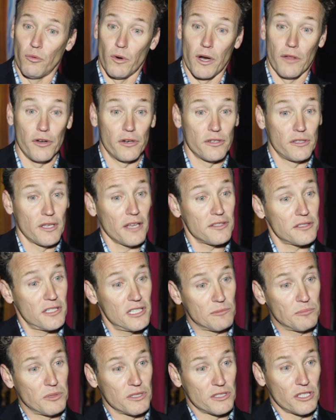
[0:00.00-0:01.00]
where their desk
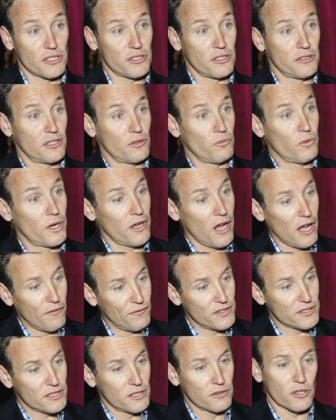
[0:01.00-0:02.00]
is positioned and what
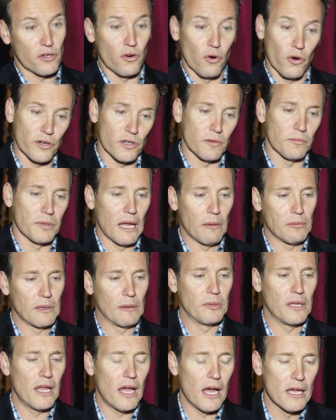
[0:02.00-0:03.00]
office in the corner and blah, blah,
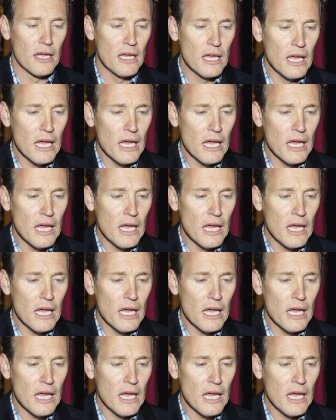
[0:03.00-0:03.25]
blah,